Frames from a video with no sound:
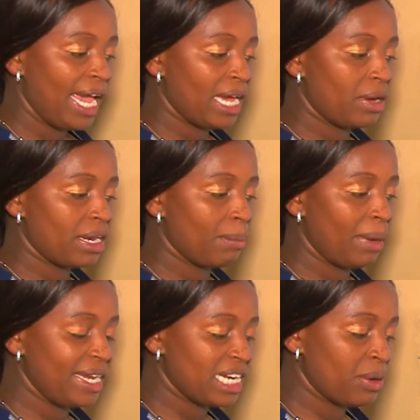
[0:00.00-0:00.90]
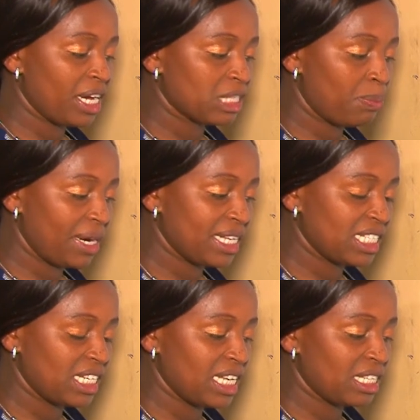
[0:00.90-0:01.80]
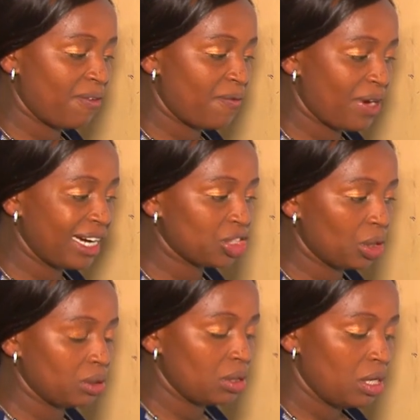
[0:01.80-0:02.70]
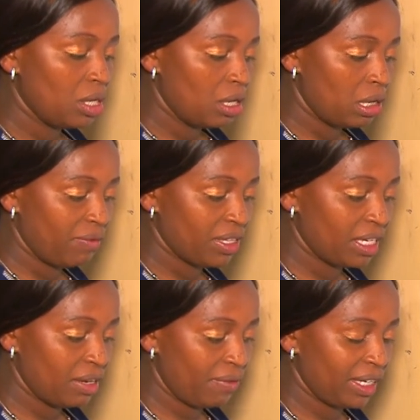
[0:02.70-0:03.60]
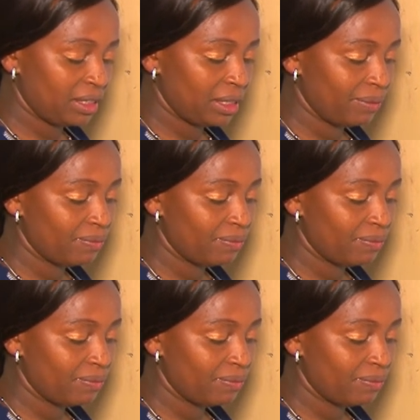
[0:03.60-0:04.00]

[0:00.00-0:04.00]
and our remainder, we express it as a fraction over the divisor.